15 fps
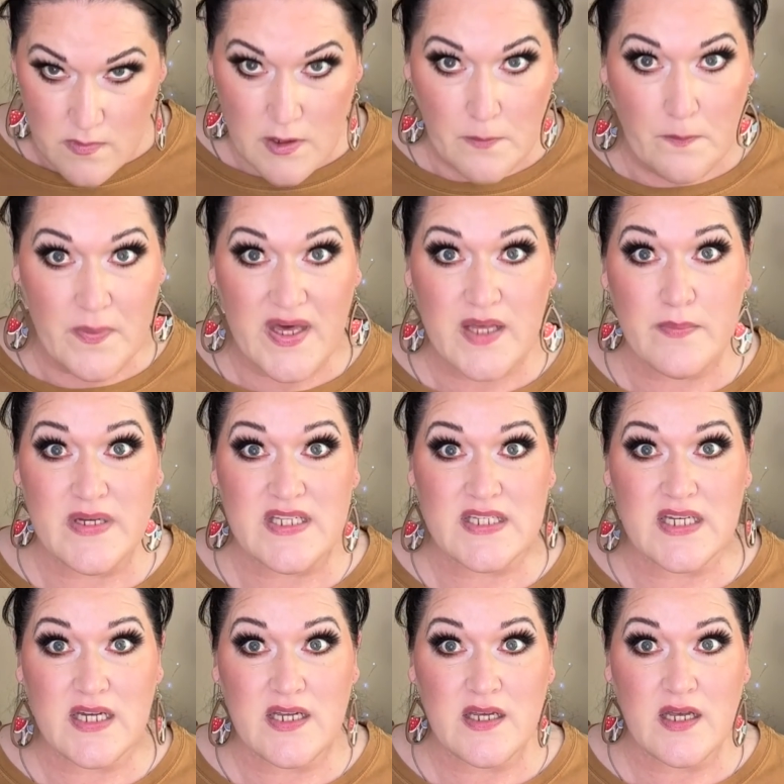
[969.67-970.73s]

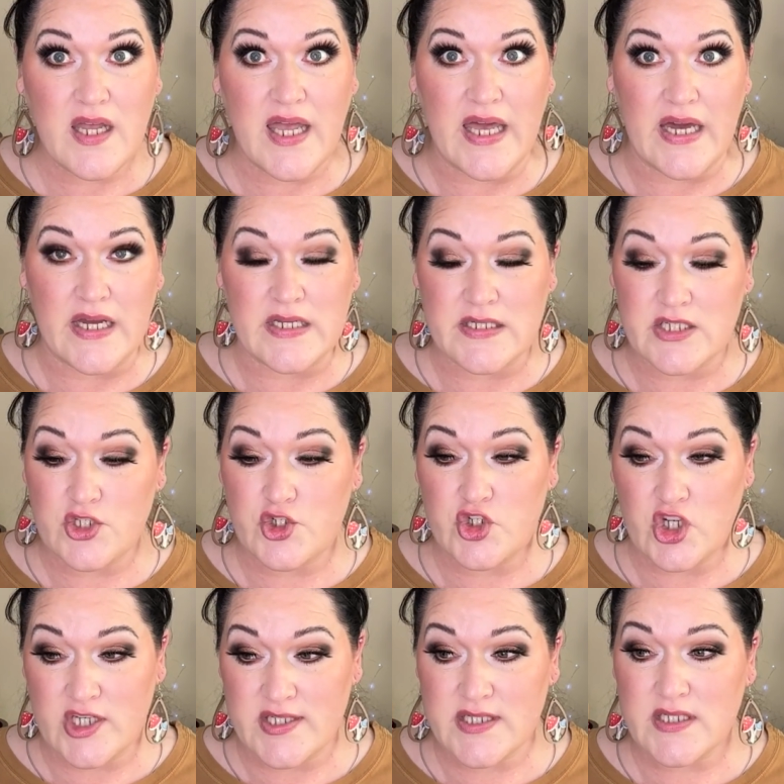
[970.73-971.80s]
pigmented and
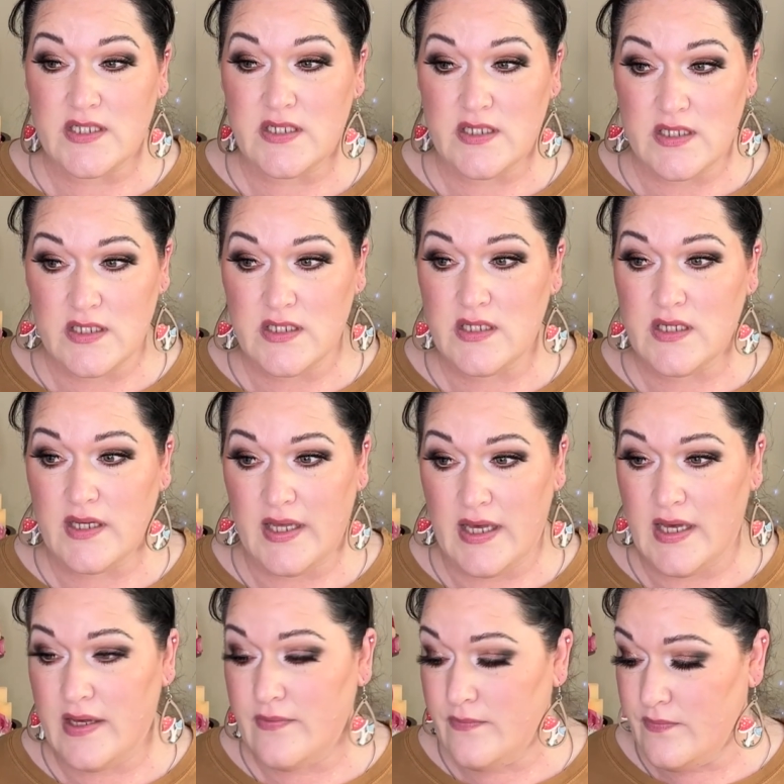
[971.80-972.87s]
just
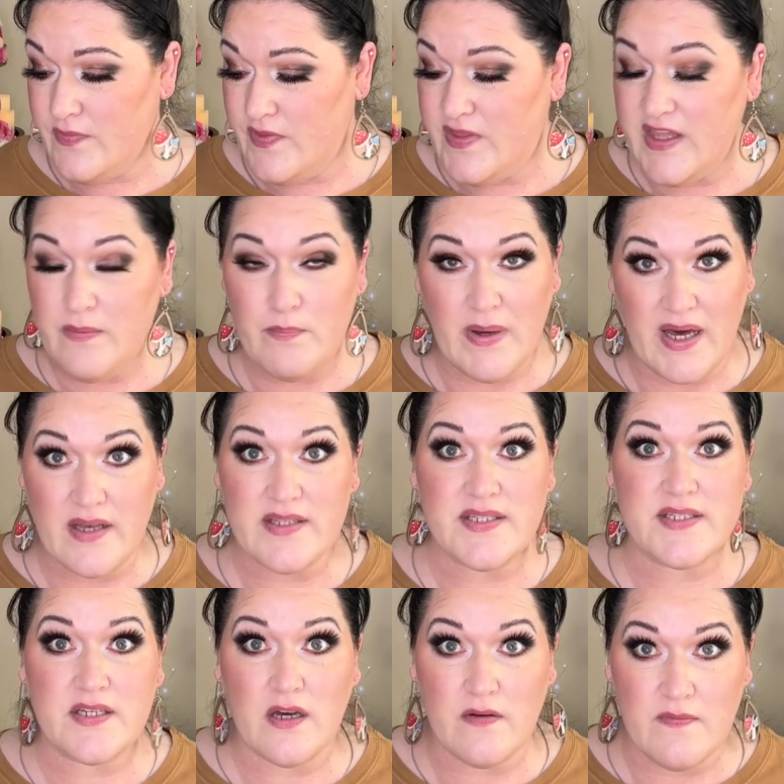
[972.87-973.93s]
the
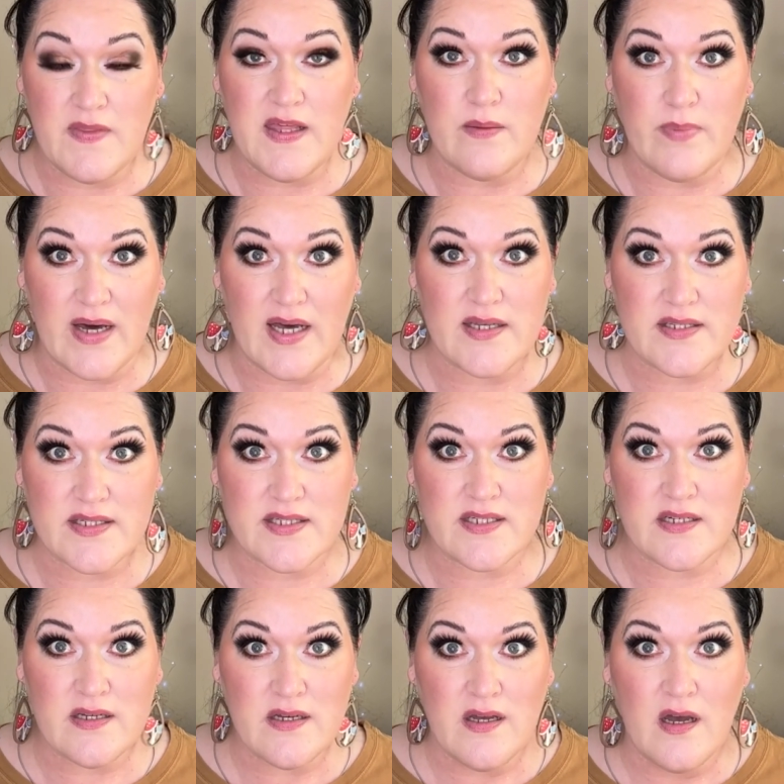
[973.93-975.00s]
best of the best,
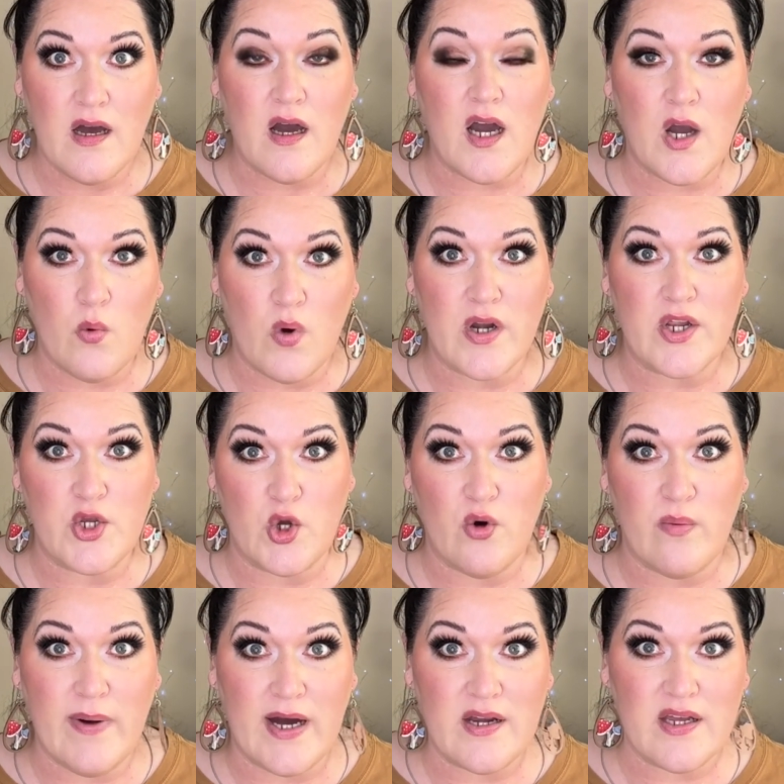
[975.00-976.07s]
I want to know
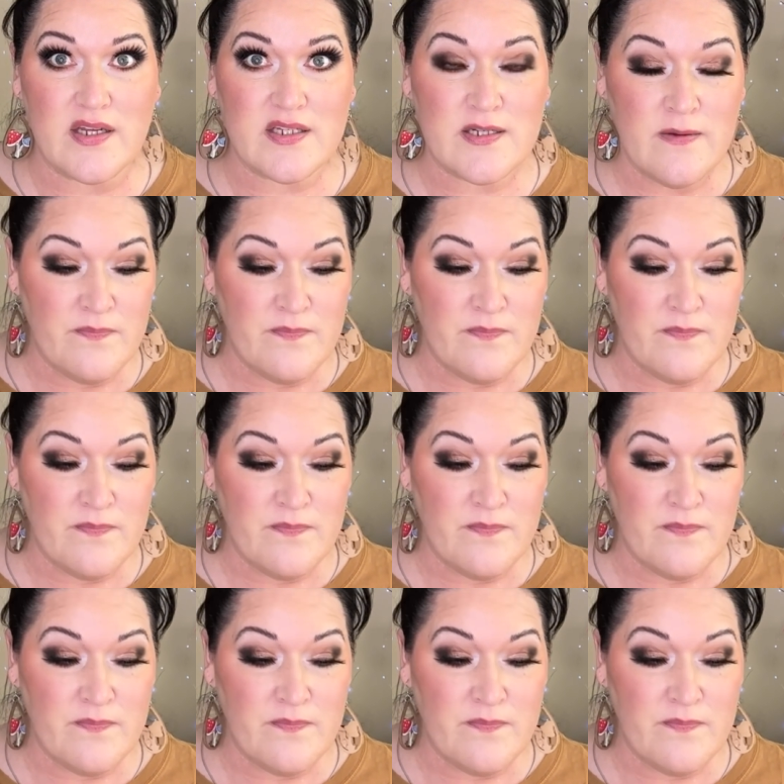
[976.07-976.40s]
about it.